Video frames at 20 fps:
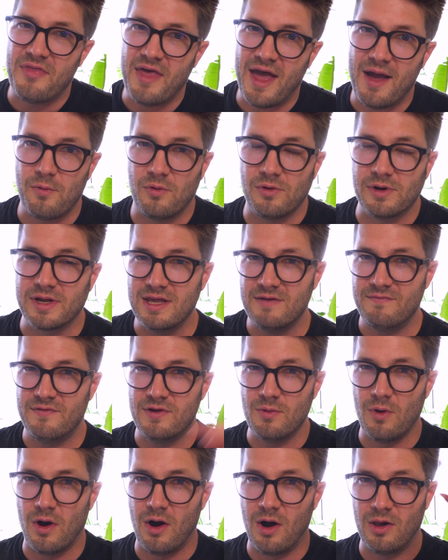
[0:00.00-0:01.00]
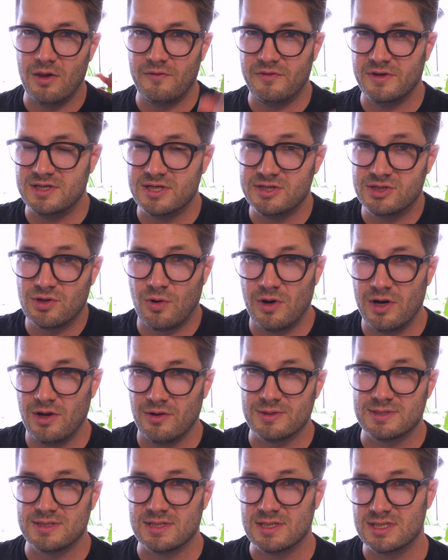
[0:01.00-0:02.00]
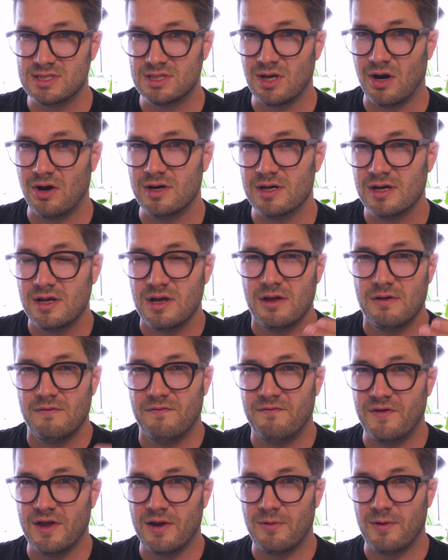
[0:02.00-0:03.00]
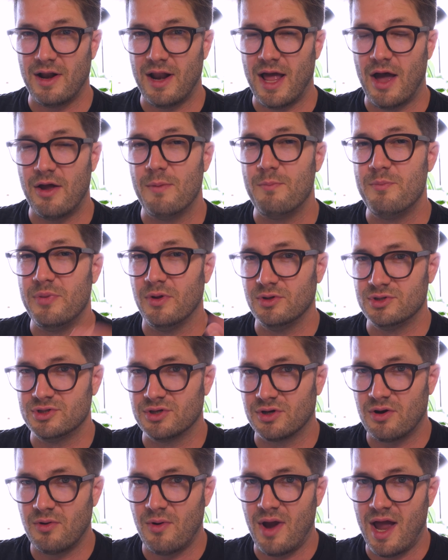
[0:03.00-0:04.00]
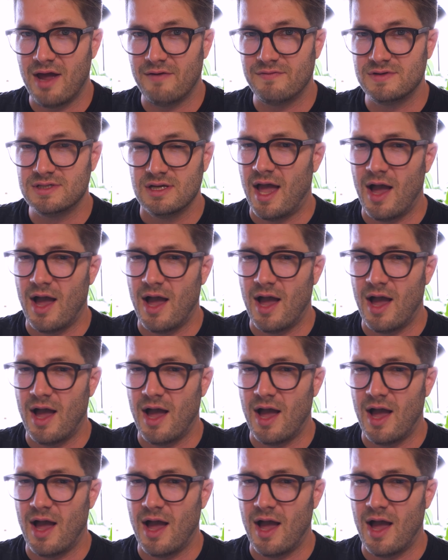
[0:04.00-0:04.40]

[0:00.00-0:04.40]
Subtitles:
that will give you all of the tutorials to start figuring out how to build your craft.